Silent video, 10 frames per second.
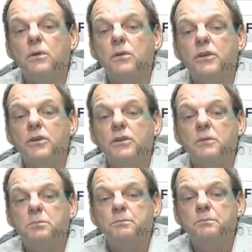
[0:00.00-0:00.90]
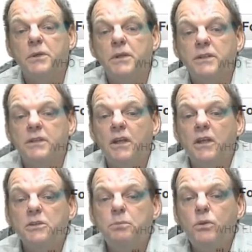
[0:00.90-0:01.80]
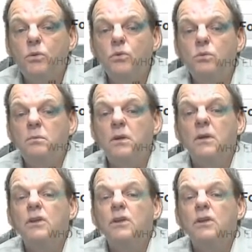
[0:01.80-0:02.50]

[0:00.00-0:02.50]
earlier than predicted. The plume